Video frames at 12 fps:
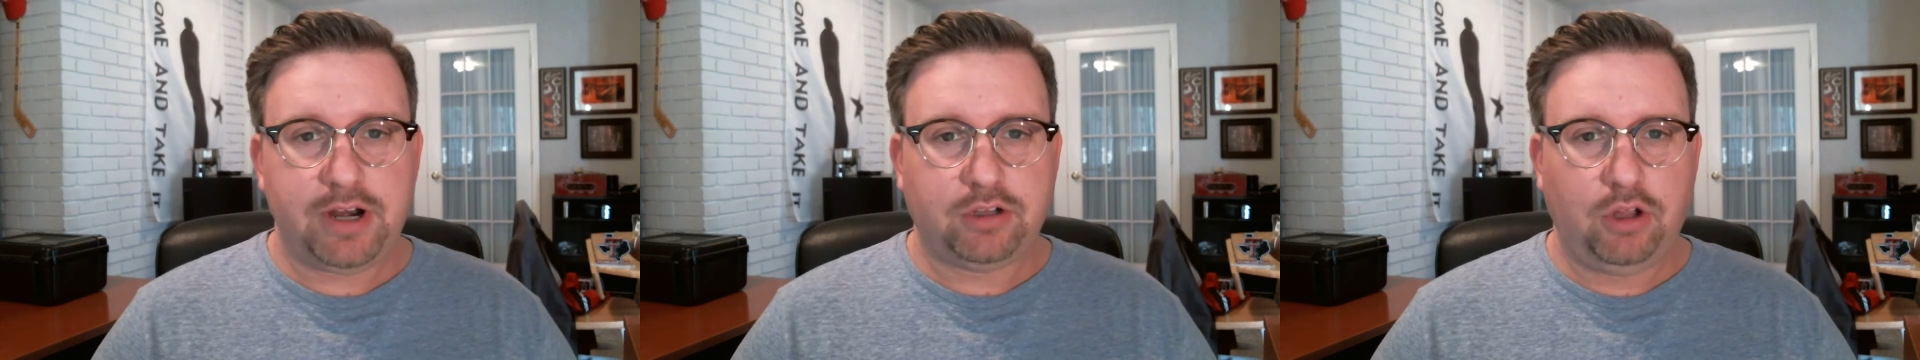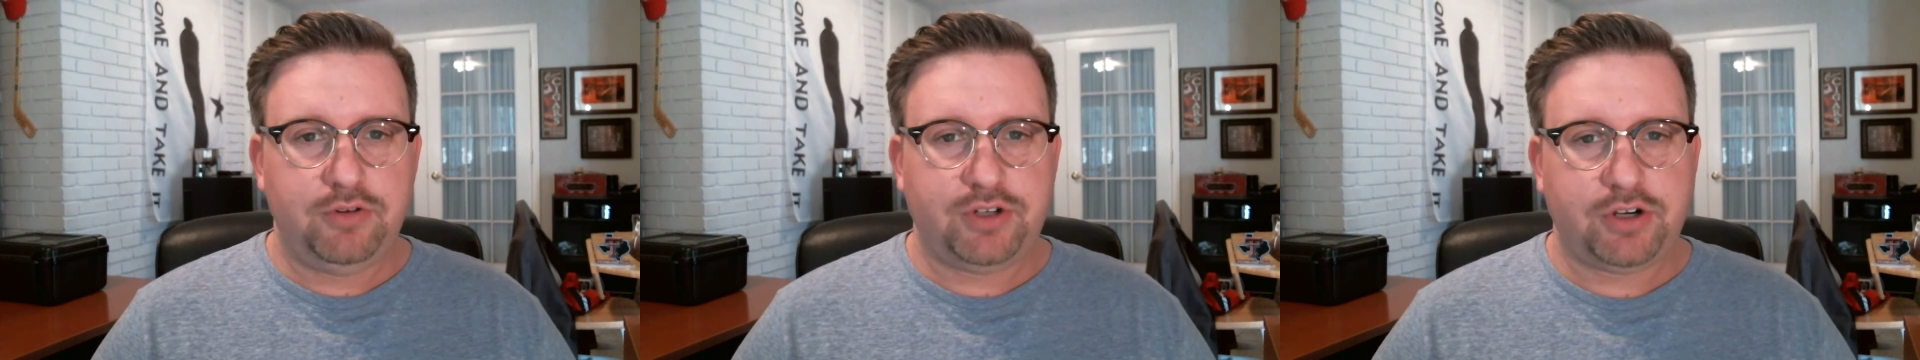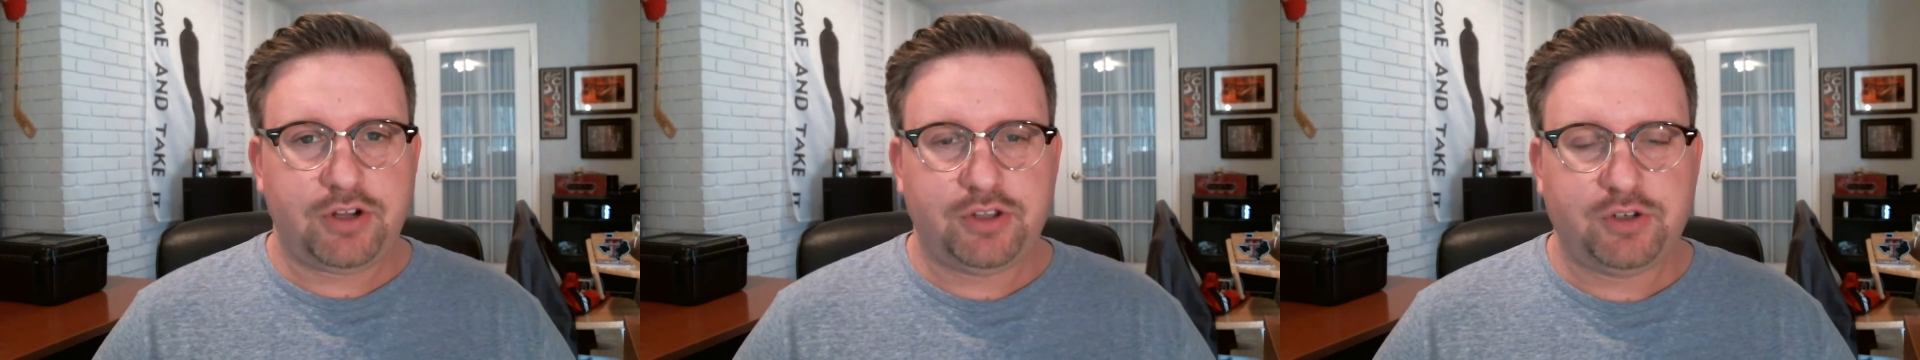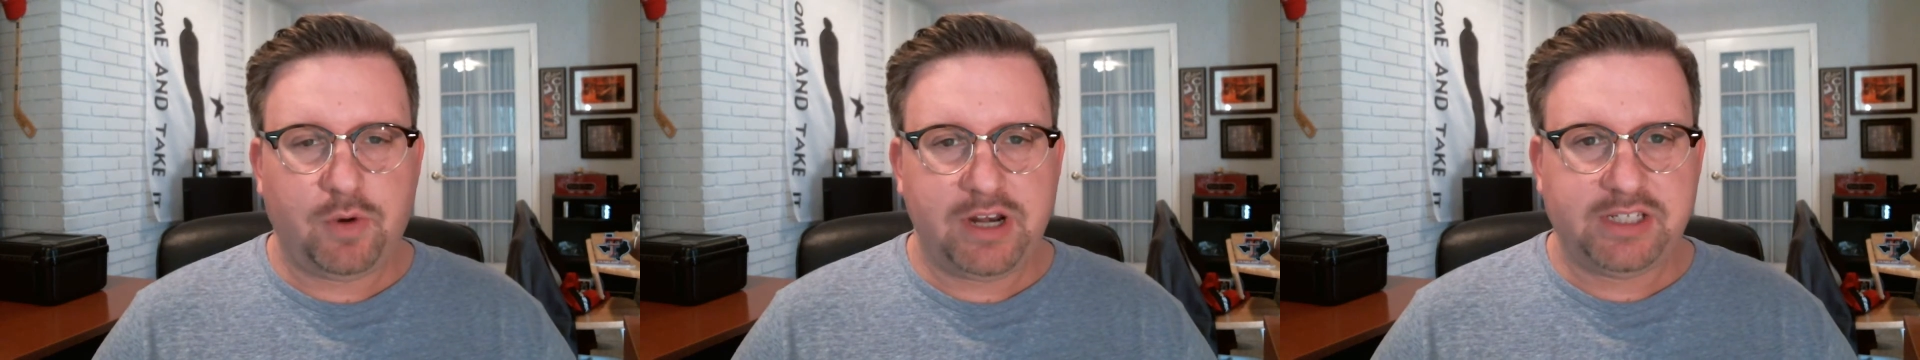and closer to
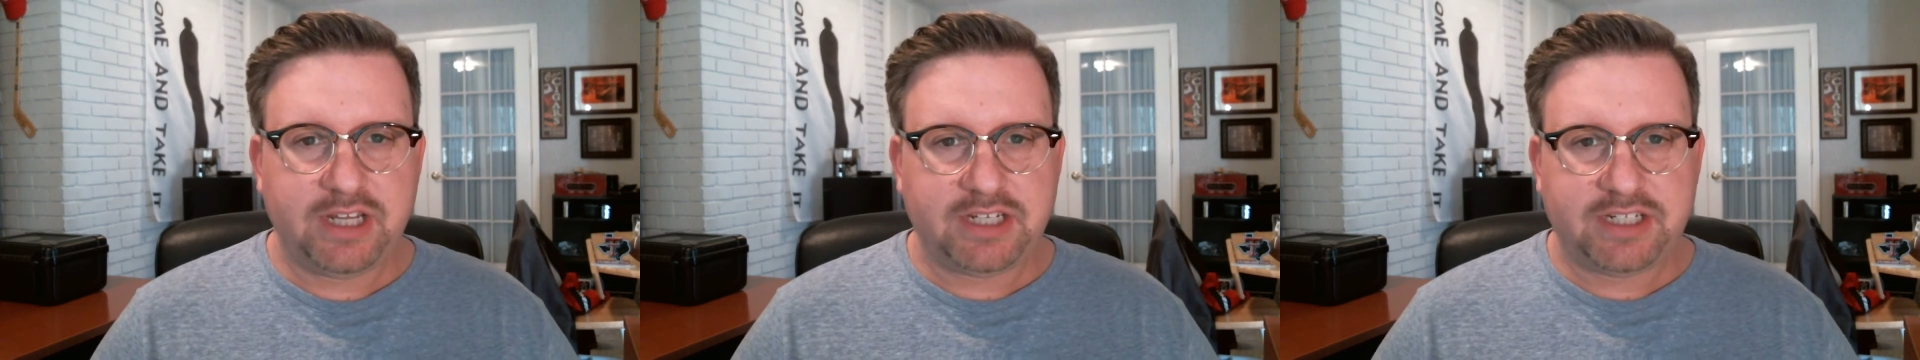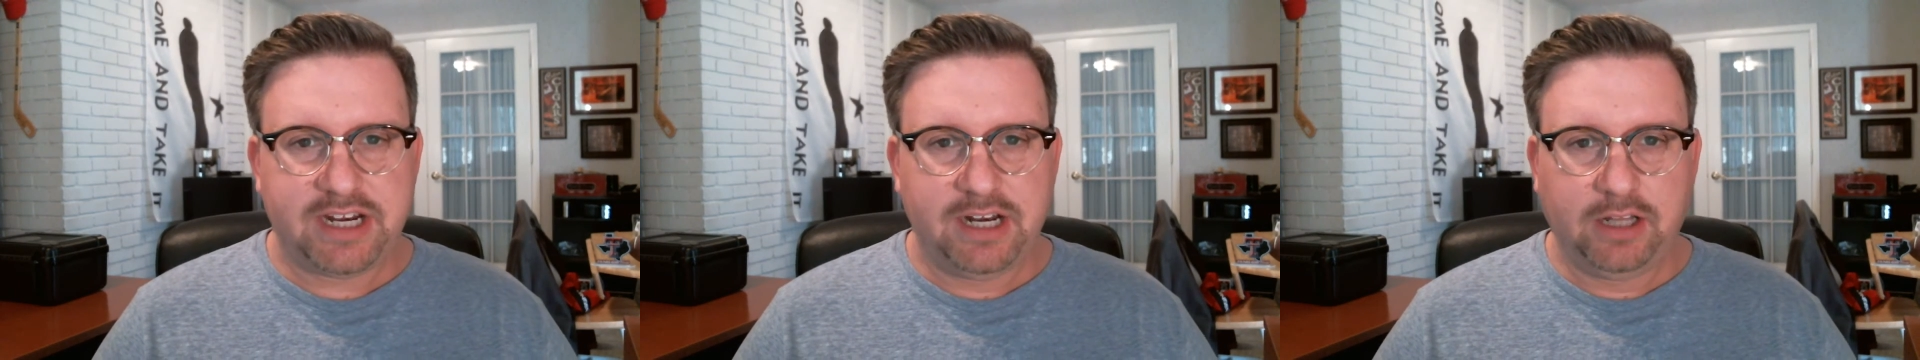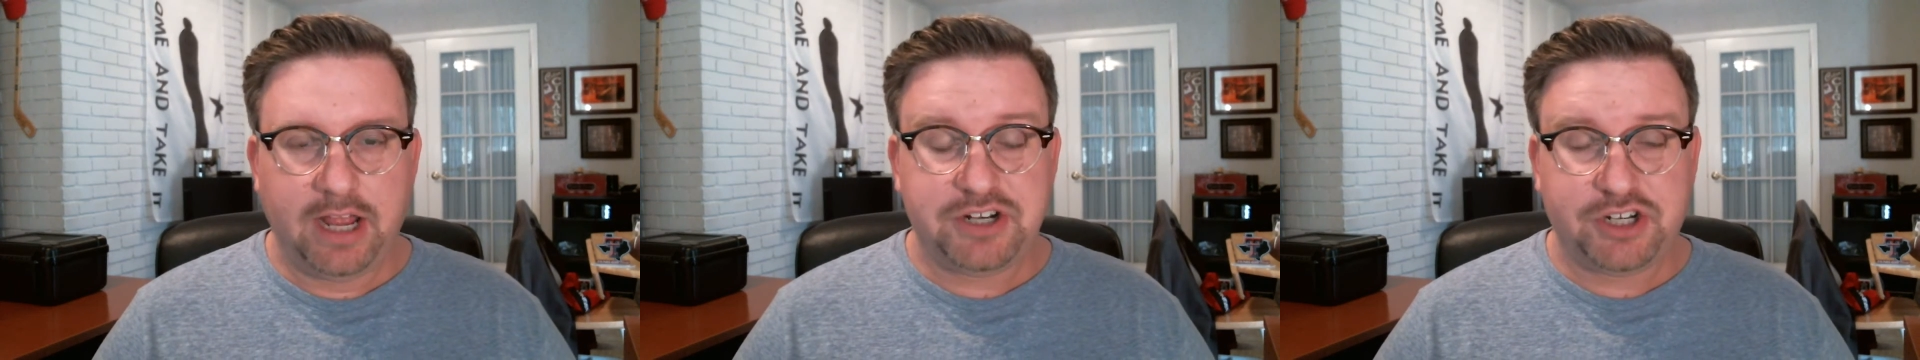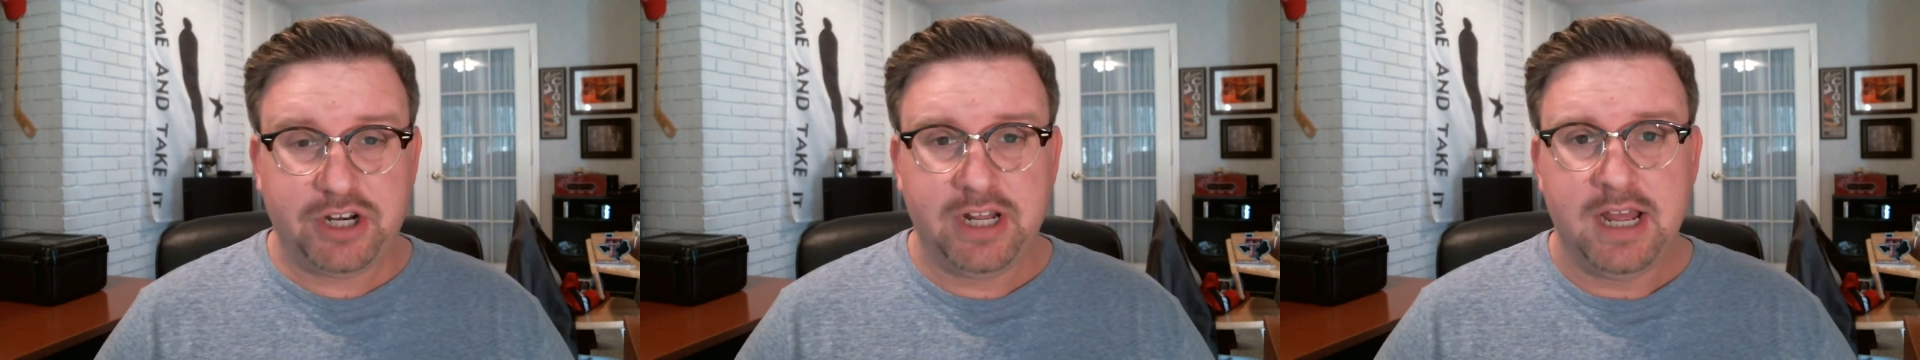the 2016
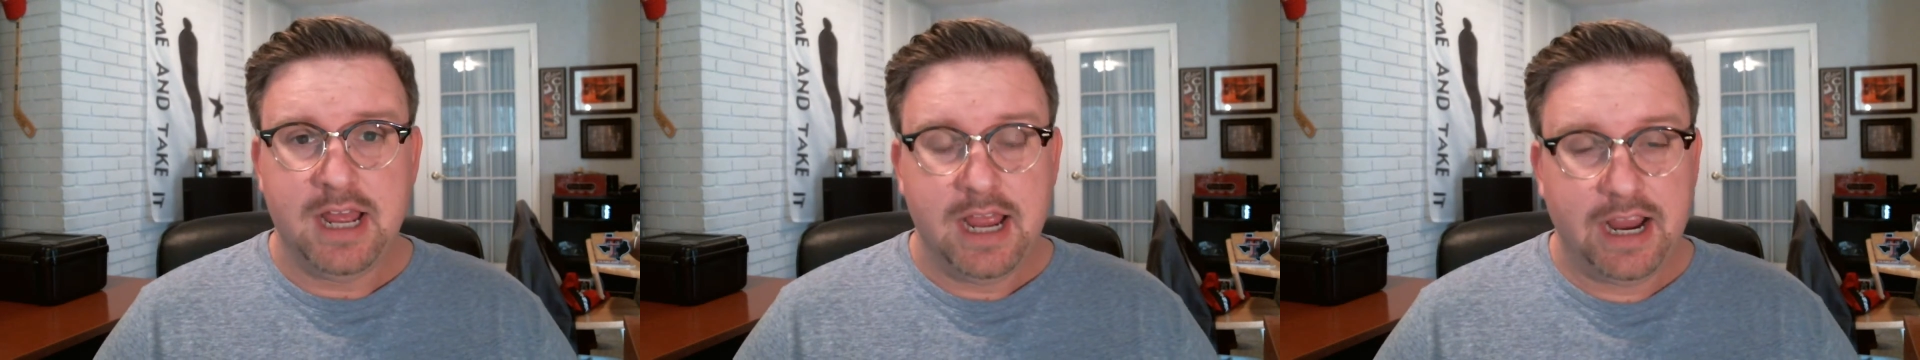election,